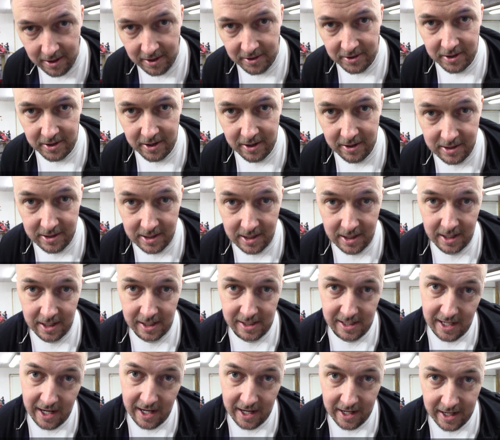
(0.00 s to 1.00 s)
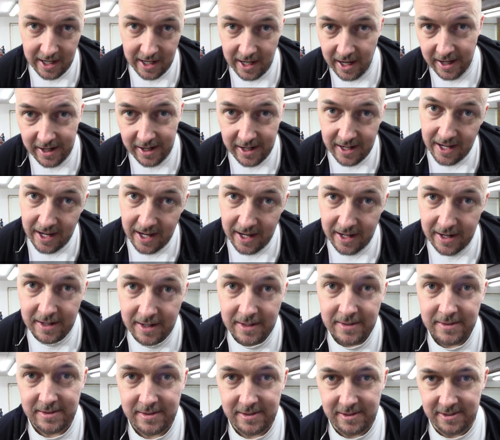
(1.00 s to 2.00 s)
of talking, yada yada
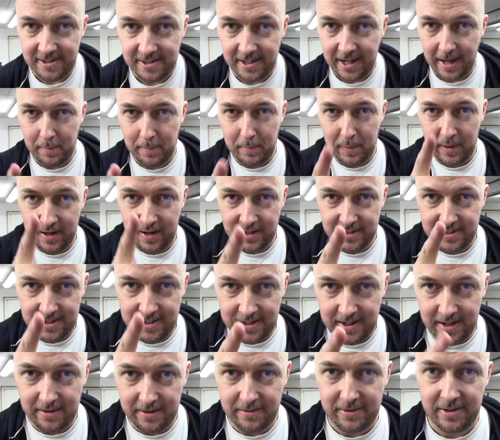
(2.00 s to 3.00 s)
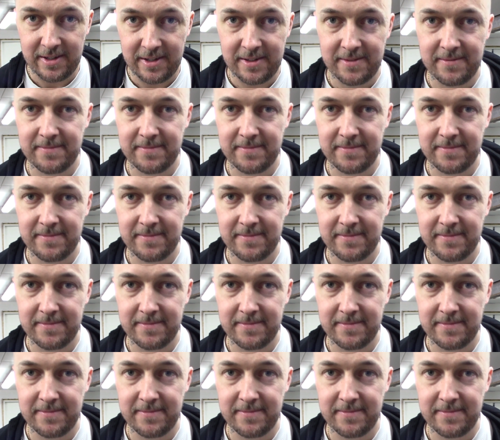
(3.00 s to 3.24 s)
yada. Stay positive.